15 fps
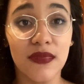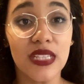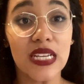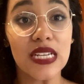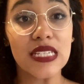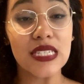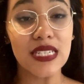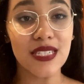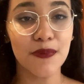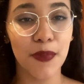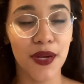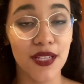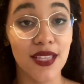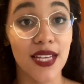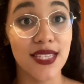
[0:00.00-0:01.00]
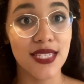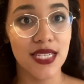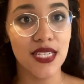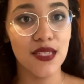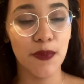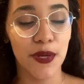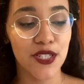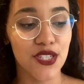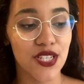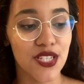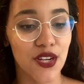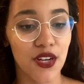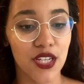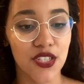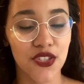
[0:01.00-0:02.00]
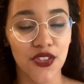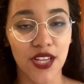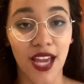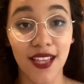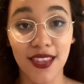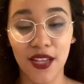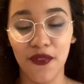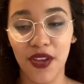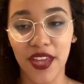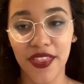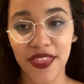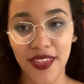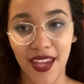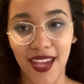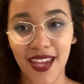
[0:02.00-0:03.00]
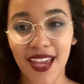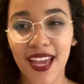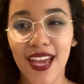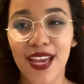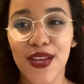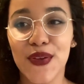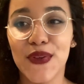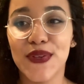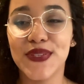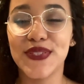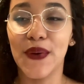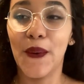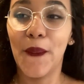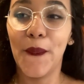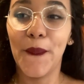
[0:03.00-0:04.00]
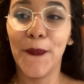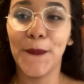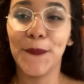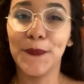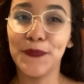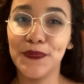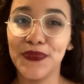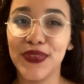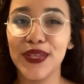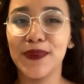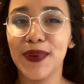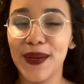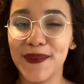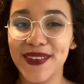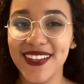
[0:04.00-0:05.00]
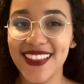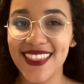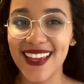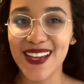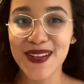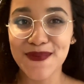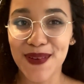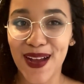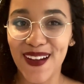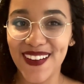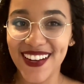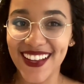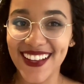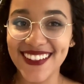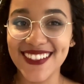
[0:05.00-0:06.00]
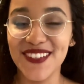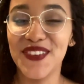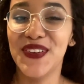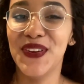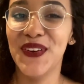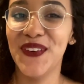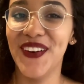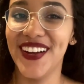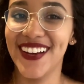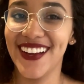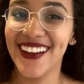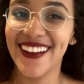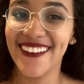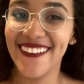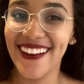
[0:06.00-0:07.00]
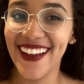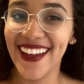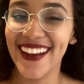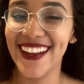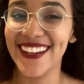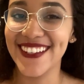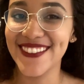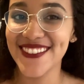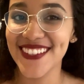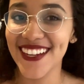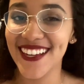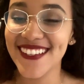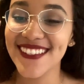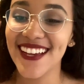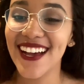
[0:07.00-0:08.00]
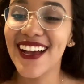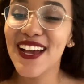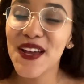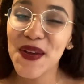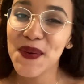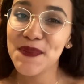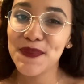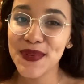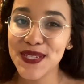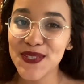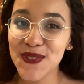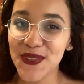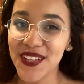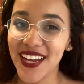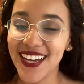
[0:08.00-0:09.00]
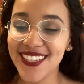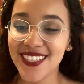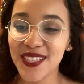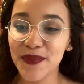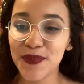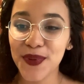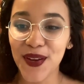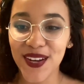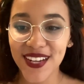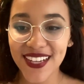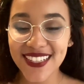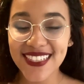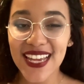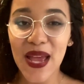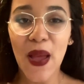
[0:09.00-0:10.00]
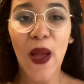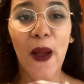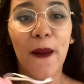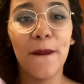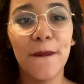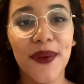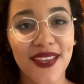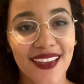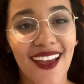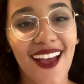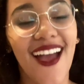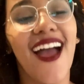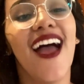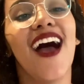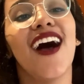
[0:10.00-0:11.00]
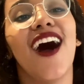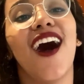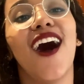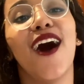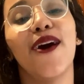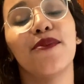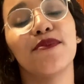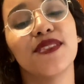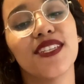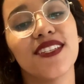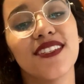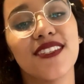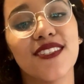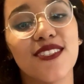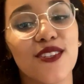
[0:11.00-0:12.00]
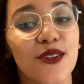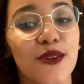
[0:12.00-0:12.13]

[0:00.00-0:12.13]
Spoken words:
sea sponges are actually a living thing. So you might want to think about it if you want to go ahead and use it as a menstrual hygiene product. But yeah, just